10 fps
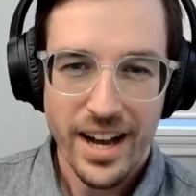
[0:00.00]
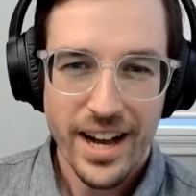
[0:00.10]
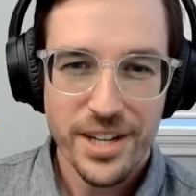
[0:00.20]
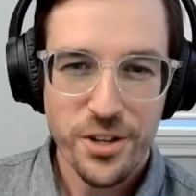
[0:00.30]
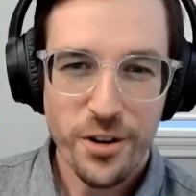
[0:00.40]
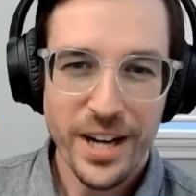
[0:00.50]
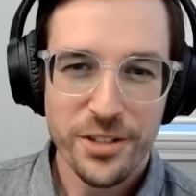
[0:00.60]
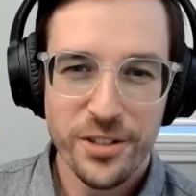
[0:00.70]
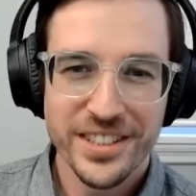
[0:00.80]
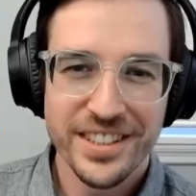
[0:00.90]
Hi, Joe. Hi,
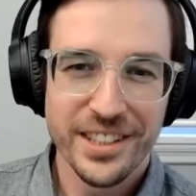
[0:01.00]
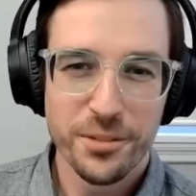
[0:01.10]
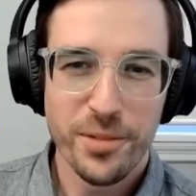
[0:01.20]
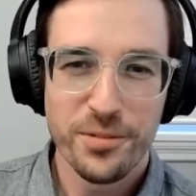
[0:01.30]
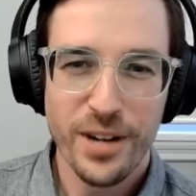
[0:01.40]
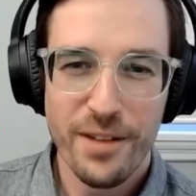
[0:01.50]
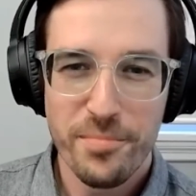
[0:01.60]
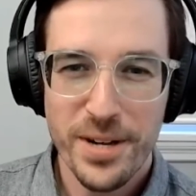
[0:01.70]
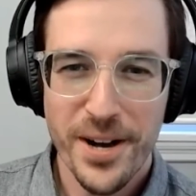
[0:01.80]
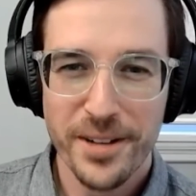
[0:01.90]
Tracy. Thanks so much for having
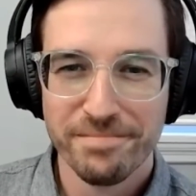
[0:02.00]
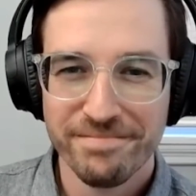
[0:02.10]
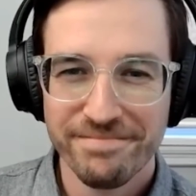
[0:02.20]
me on.